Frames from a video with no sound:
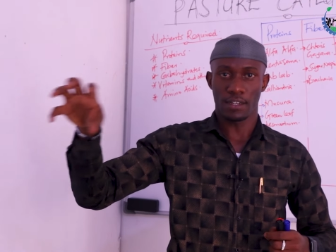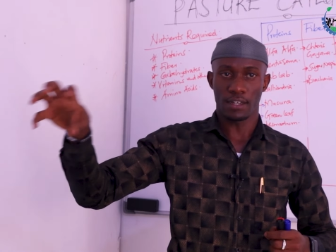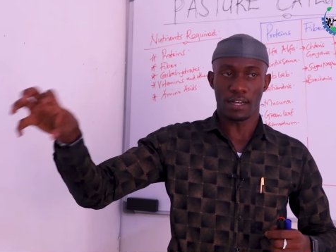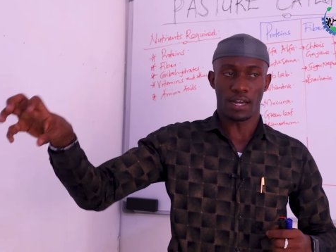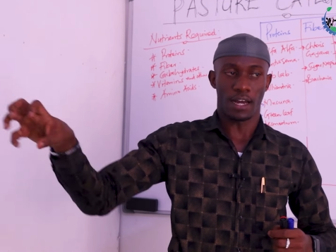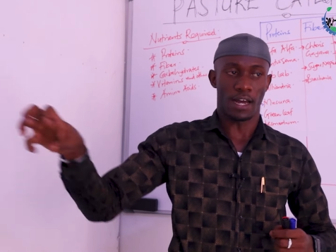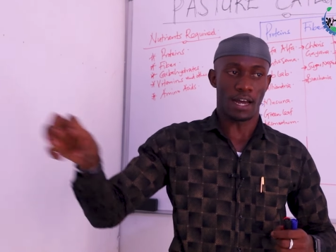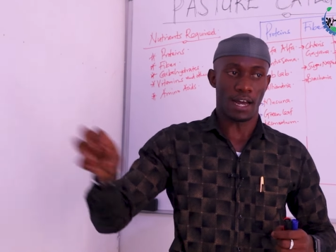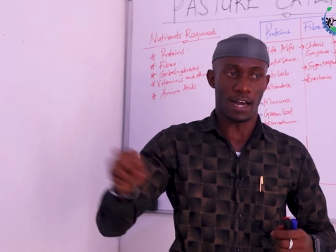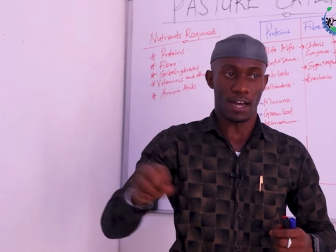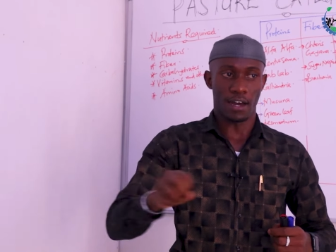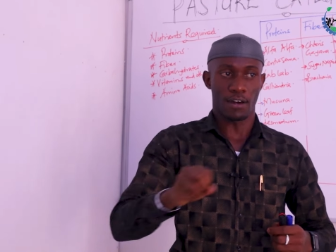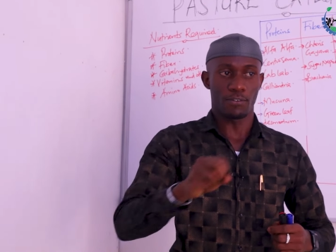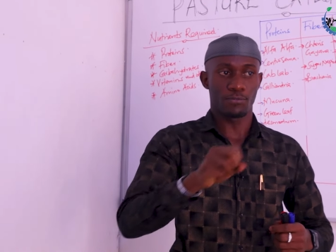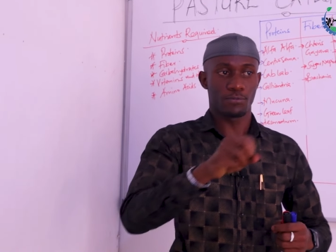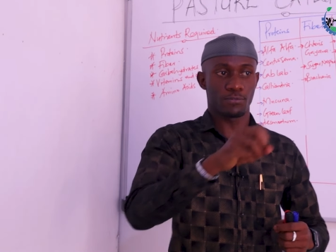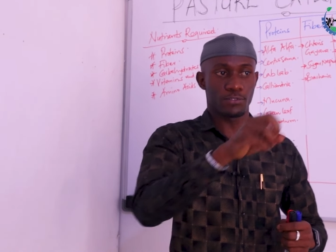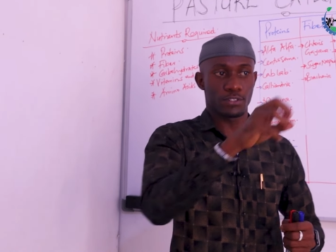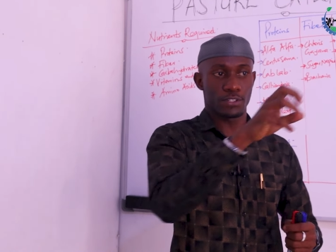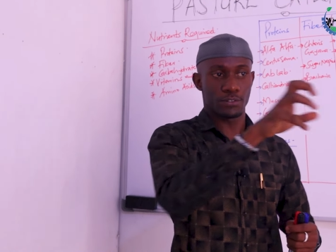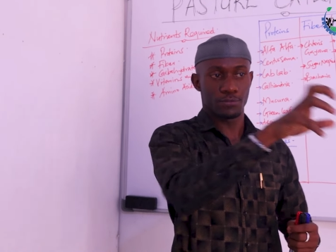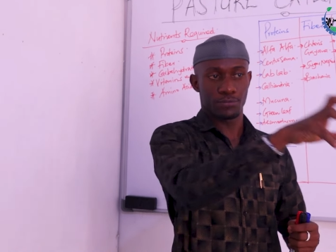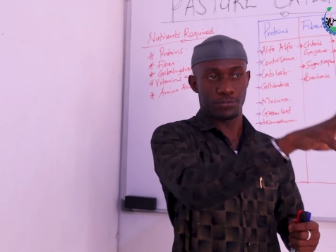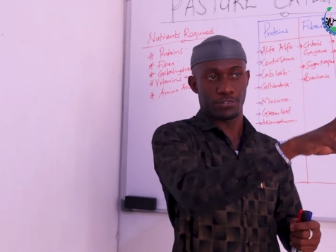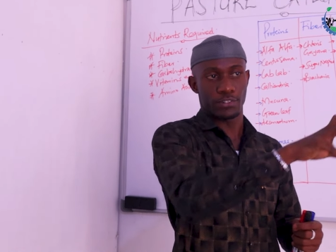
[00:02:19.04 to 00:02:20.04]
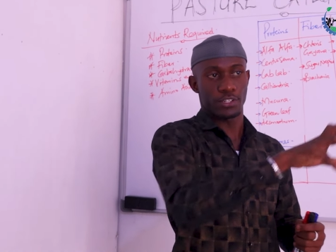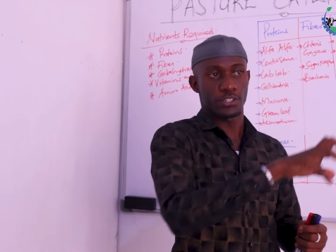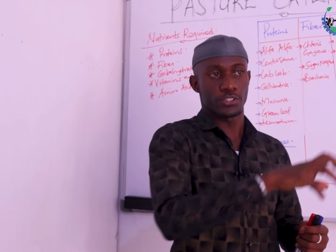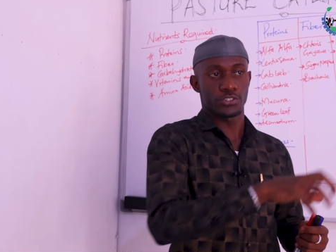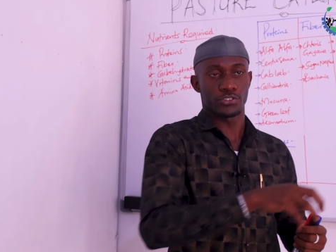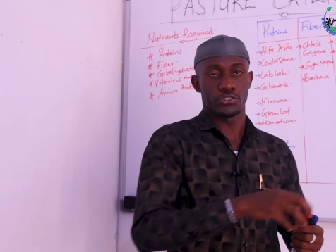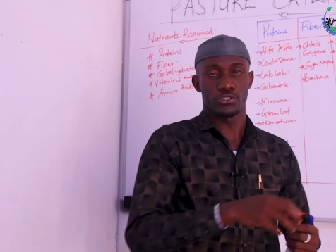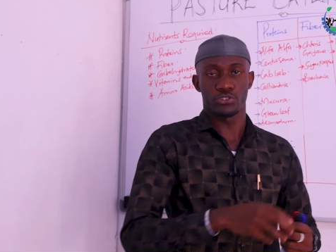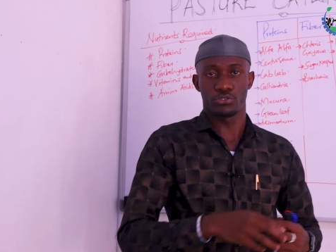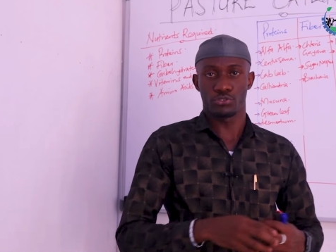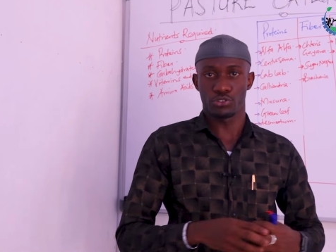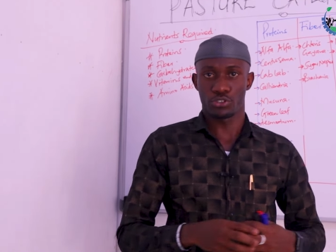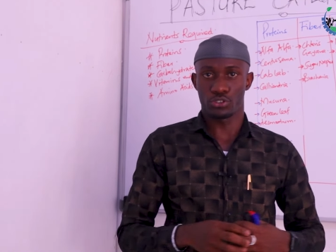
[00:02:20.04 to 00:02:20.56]
have
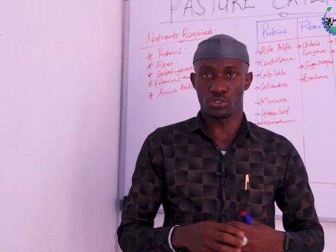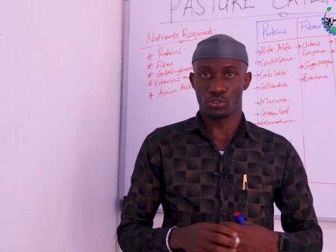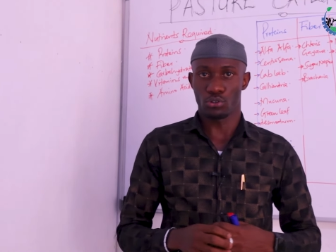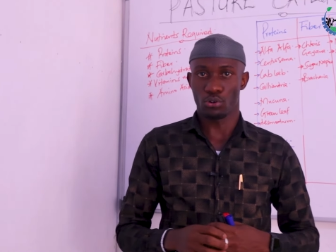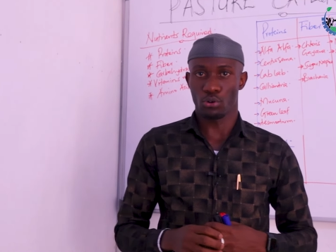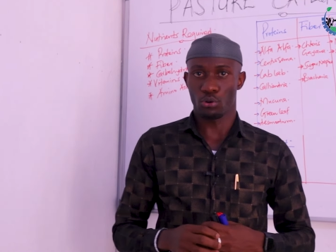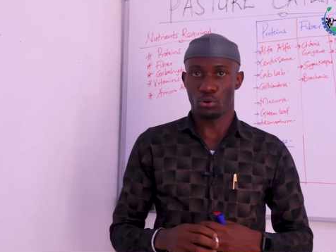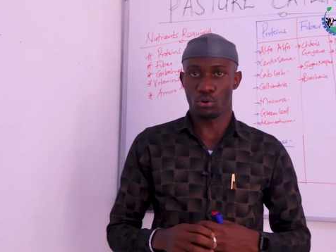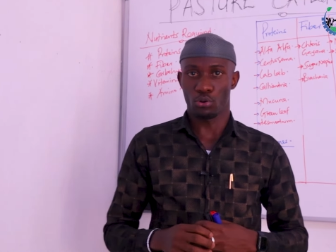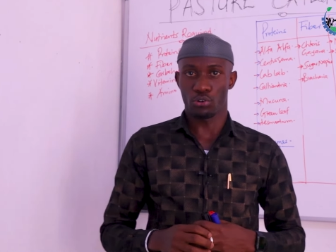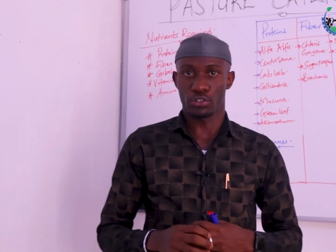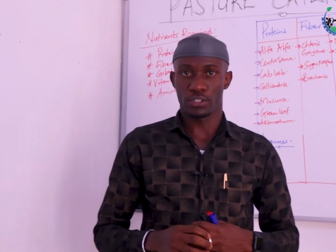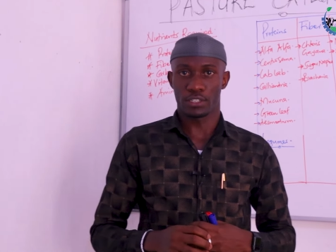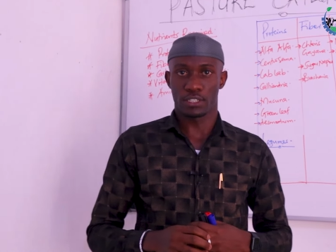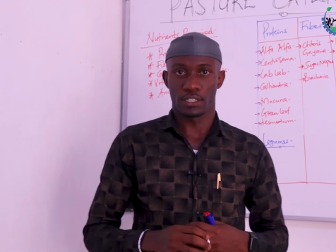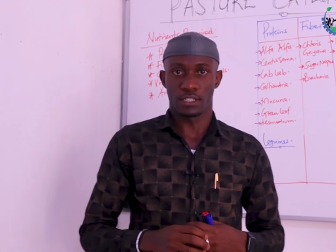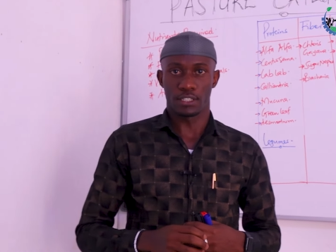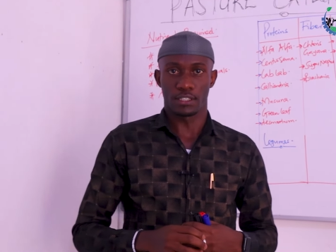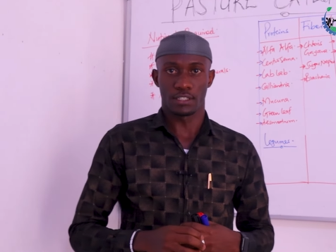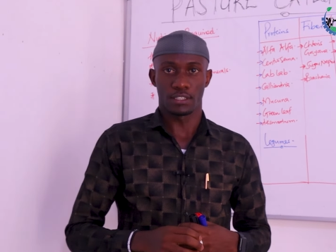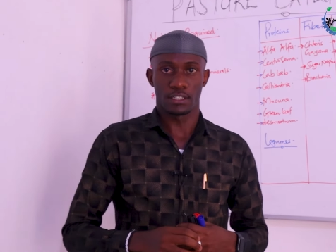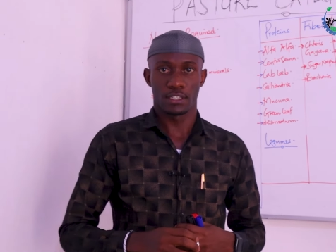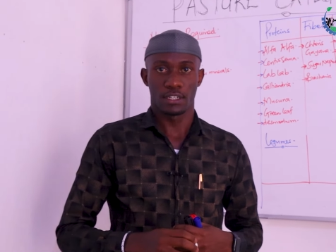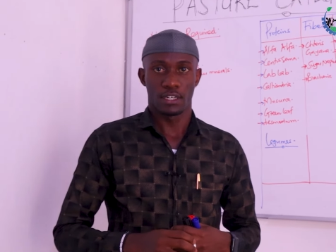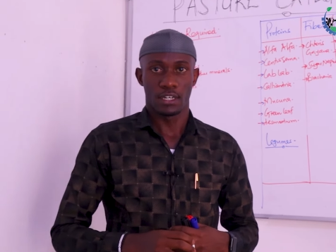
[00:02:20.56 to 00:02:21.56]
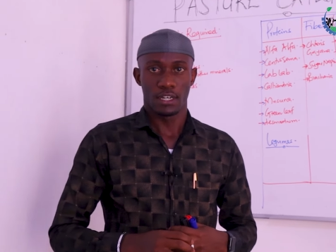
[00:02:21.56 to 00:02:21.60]
different nutritional content.